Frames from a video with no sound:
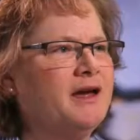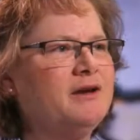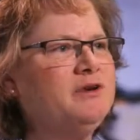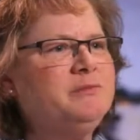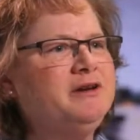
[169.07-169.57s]

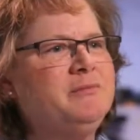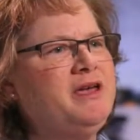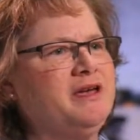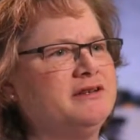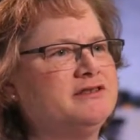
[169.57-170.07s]
I would have been
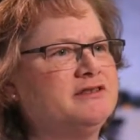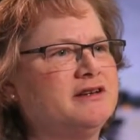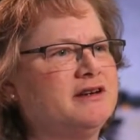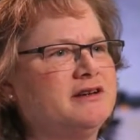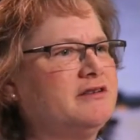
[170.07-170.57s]
amazed.
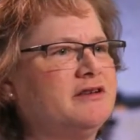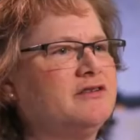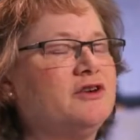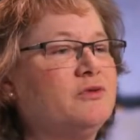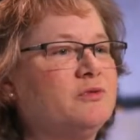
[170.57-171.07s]
Uh,
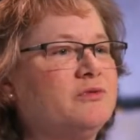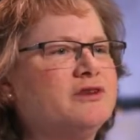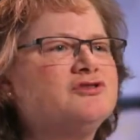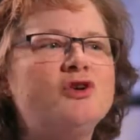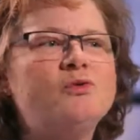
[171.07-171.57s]
you know,
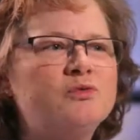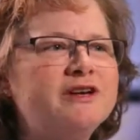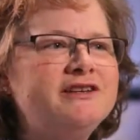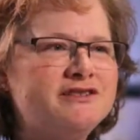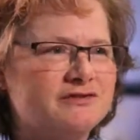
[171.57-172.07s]
there's no
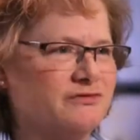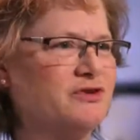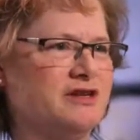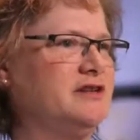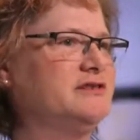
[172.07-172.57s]
reason
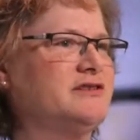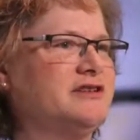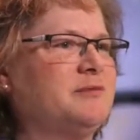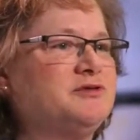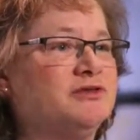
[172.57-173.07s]
for this.
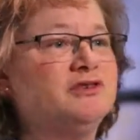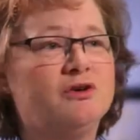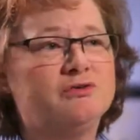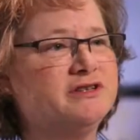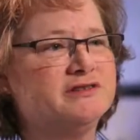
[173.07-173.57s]
There's absolutely
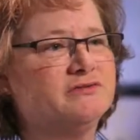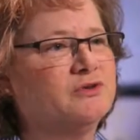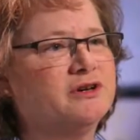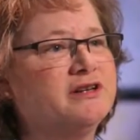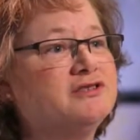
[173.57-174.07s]
no reason
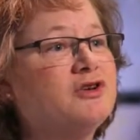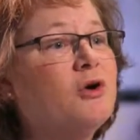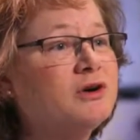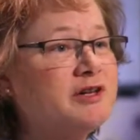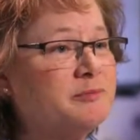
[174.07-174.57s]
for it. It's
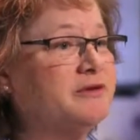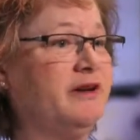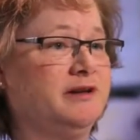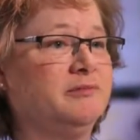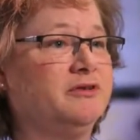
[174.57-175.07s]
totally
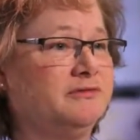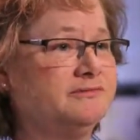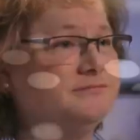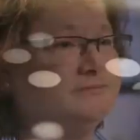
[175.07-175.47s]
preventable.